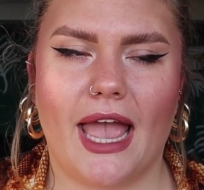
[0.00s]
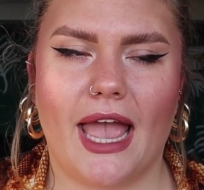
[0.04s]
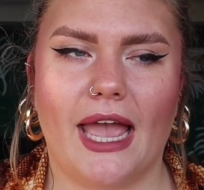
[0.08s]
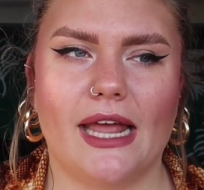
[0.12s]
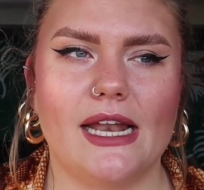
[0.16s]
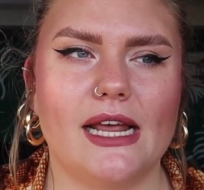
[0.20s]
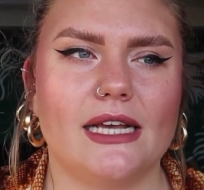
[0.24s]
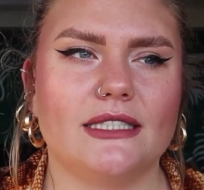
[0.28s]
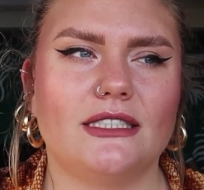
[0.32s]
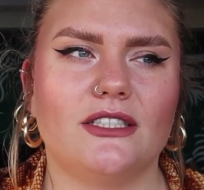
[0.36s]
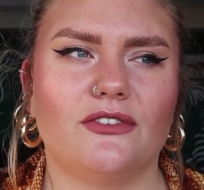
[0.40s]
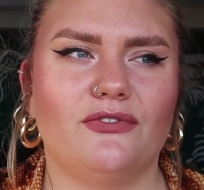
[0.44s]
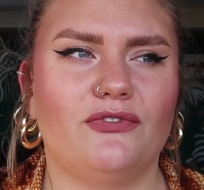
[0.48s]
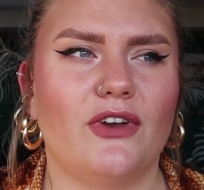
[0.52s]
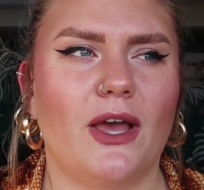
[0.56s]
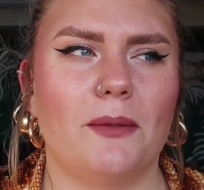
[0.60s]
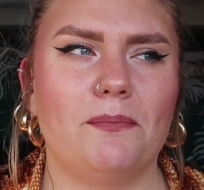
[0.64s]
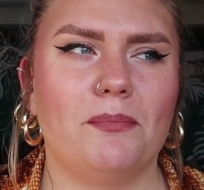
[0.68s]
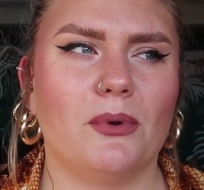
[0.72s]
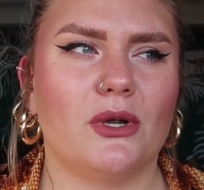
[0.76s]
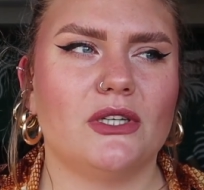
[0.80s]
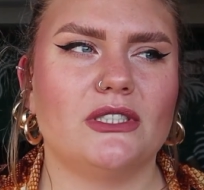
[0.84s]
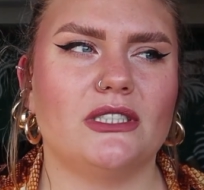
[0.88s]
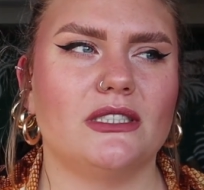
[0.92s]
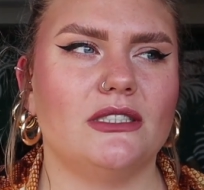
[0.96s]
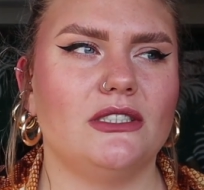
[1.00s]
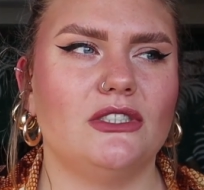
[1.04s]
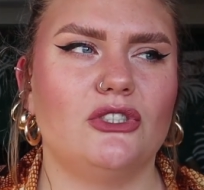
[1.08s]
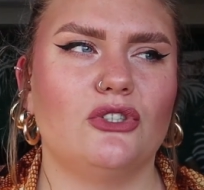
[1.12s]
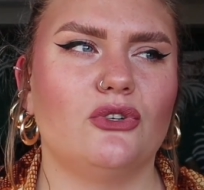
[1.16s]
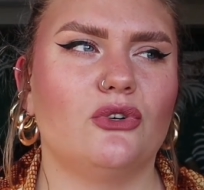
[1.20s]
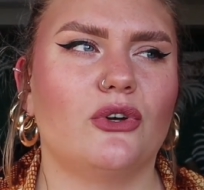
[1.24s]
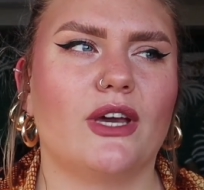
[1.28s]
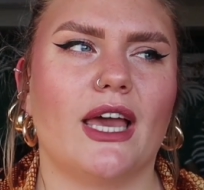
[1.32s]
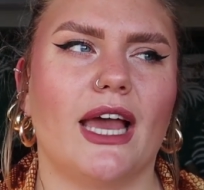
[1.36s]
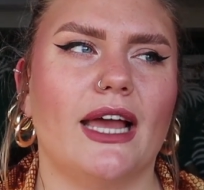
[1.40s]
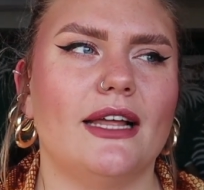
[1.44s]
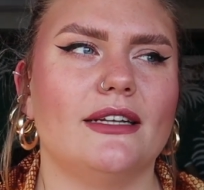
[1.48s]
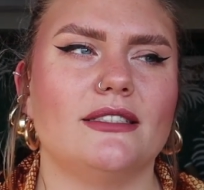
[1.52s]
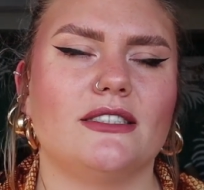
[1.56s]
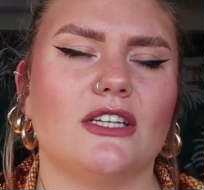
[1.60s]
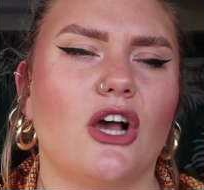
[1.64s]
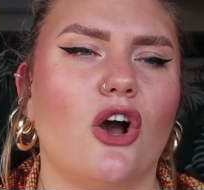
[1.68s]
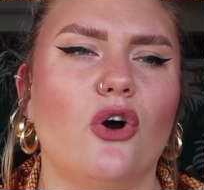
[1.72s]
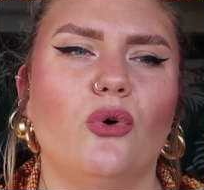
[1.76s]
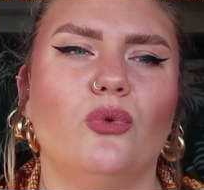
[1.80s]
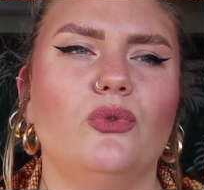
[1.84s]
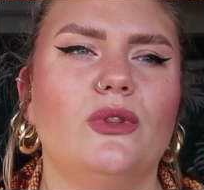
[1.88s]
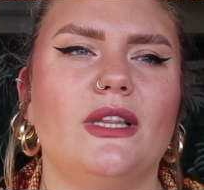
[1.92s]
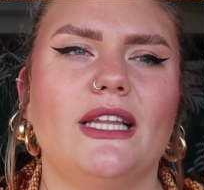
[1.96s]
And as a fat person, you can't
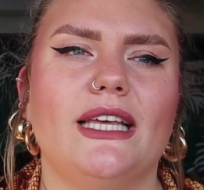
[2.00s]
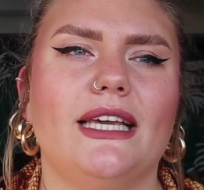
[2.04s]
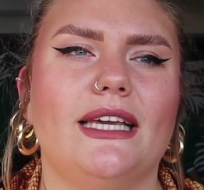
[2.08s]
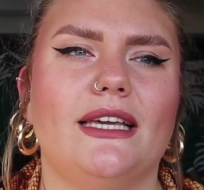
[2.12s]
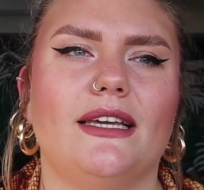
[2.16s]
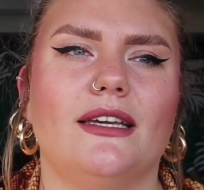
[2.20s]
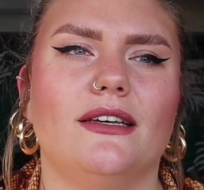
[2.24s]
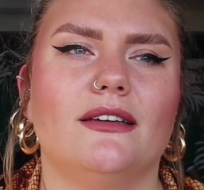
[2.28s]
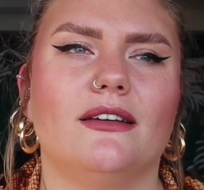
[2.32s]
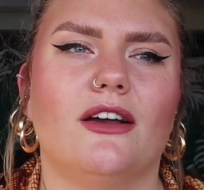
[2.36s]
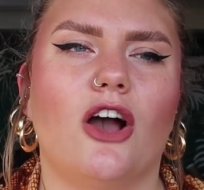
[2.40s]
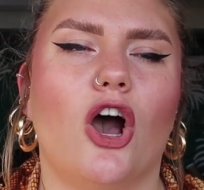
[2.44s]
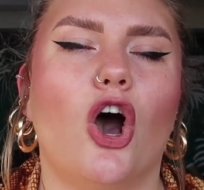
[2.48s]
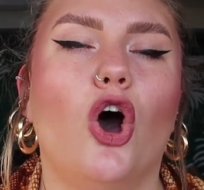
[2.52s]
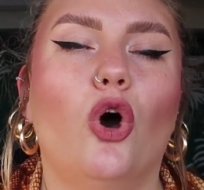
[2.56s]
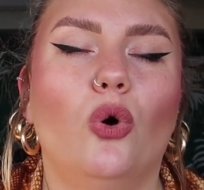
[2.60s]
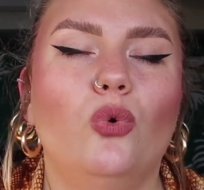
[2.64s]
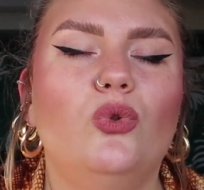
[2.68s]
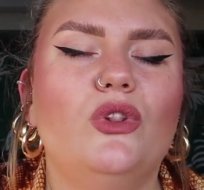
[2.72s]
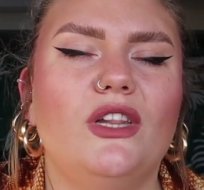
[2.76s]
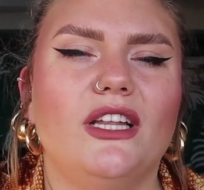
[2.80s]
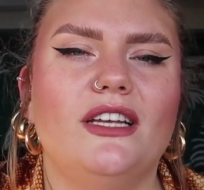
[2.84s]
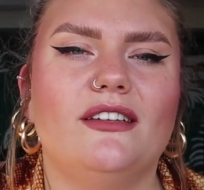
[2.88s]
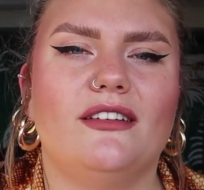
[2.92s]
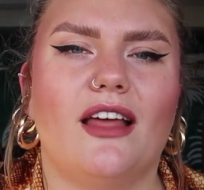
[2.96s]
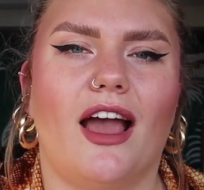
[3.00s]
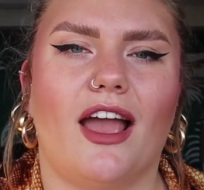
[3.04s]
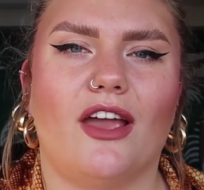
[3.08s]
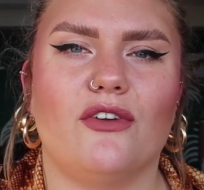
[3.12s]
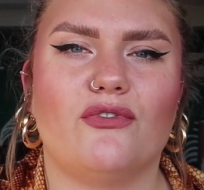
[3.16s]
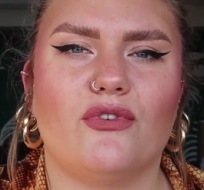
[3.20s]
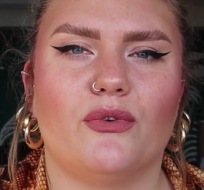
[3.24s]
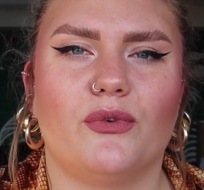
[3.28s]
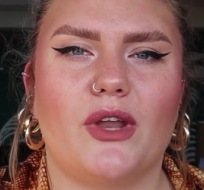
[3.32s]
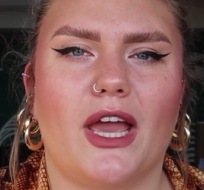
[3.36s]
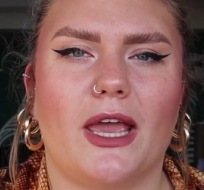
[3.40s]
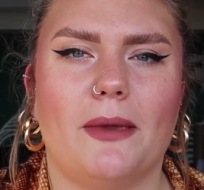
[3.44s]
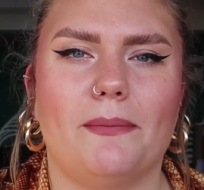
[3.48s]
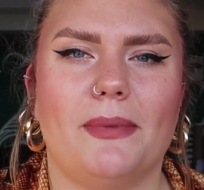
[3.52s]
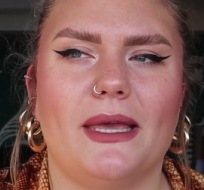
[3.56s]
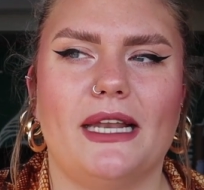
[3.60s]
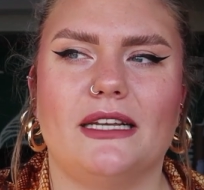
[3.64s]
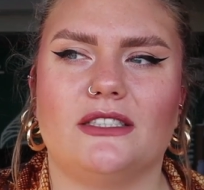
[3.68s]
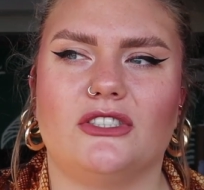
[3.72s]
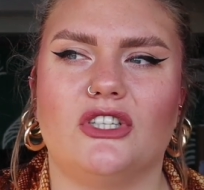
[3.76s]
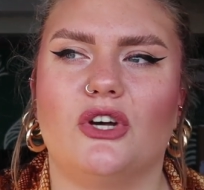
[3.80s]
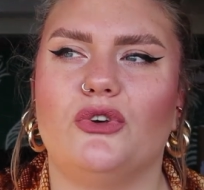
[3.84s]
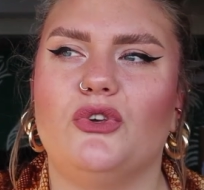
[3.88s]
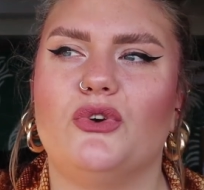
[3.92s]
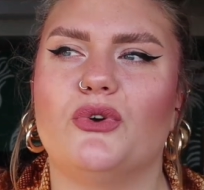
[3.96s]
only, only die from
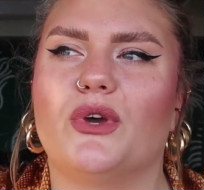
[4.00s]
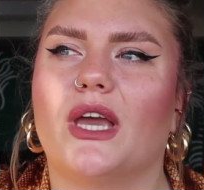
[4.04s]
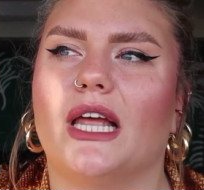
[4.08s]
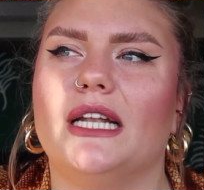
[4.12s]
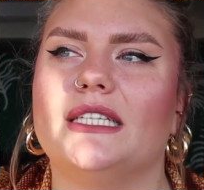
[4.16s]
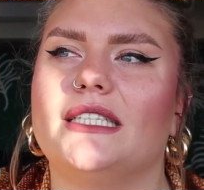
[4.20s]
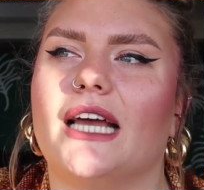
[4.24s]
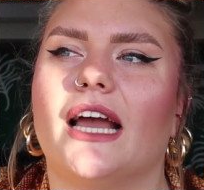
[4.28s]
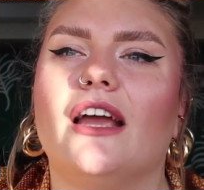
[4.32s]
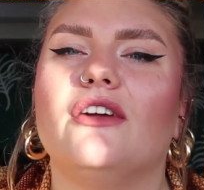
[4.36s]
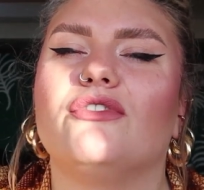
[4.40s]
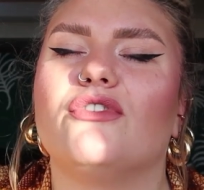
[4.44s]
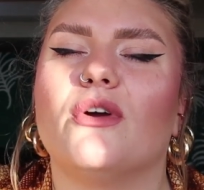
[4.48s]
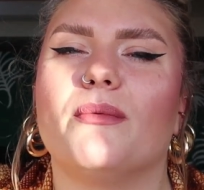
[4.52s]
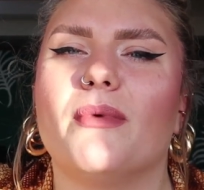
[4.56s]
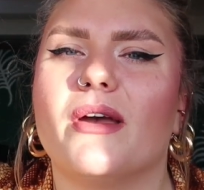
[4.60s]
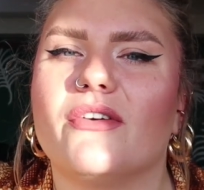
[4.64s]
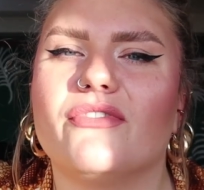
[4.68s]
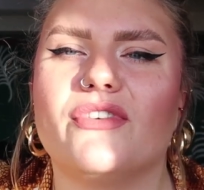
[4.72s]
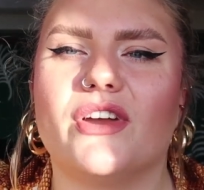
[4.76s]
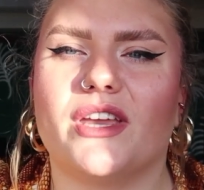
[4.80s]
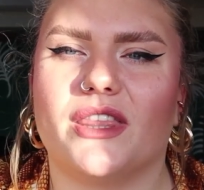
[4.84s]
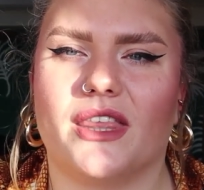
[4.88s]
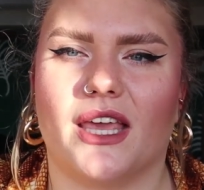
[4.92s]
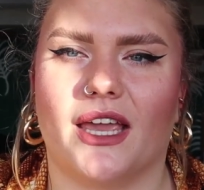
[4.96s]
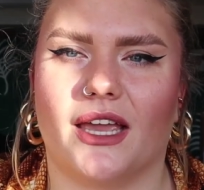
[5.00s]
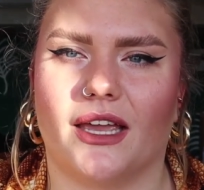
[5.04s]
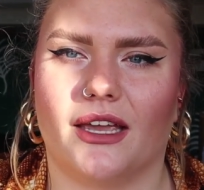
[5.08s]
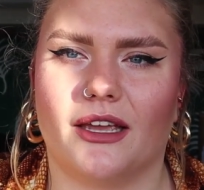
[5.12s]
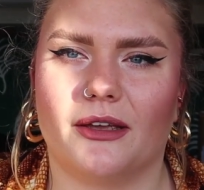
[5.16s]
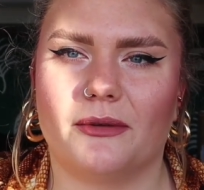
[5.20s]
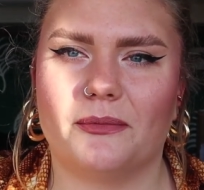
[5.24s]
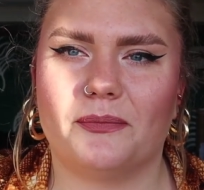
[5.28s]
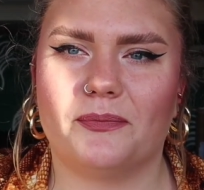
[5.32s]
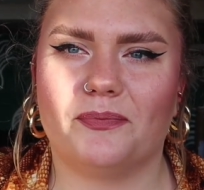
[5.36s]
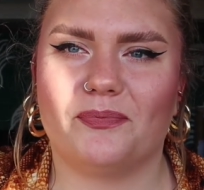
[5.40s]
diabetes. No, you can die from everything.